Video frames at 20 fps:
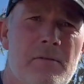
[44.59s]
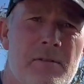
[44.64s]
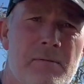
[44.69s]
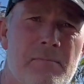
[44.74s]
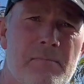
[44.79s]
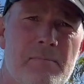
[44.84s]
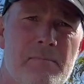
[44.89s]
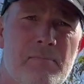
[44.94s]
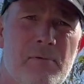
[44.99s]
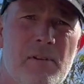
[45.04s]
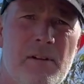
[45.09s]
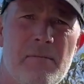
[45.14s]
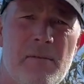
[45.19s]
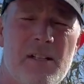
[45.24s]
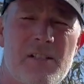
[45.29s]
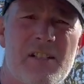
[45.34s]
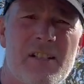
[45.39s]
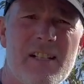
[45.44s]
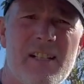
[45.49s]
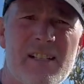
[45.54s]
and pretty
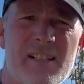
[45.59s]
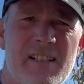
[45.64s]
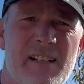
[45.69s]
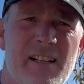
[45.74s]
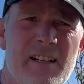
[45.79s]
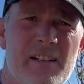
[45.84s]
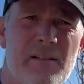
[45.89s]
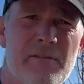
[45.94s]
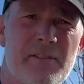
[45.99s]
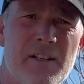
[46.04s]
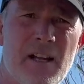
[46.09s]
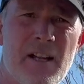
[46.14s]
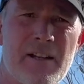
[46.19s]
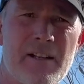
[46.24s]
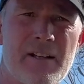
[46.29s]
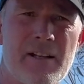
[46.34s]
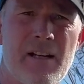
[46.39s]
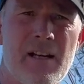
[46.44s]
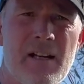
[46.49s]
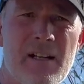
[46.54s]
much since then I've
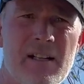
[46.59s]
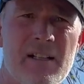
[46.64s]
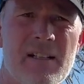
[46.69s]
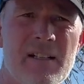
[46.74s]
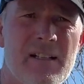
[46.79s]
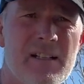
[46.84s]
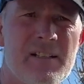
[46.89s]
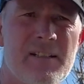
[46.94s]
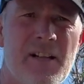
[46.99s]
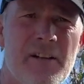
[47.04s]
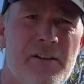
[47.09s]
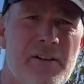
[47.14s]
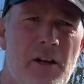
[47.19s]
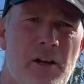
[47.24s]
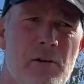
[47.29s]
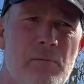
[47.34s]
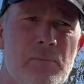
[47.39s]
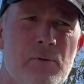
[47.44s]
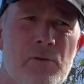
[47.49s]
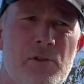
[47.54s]
done
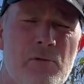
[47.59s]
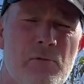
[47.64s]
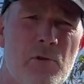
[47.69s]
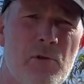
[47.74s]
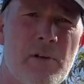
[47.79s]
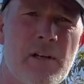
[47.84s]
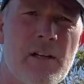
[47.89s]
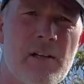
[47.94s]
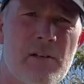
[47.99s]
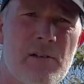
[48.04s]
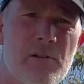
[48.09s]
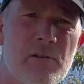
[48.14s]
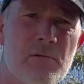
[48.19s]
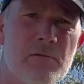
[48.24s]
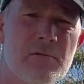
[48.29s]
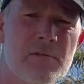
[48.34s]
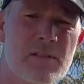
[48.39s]
no bushwalking at all,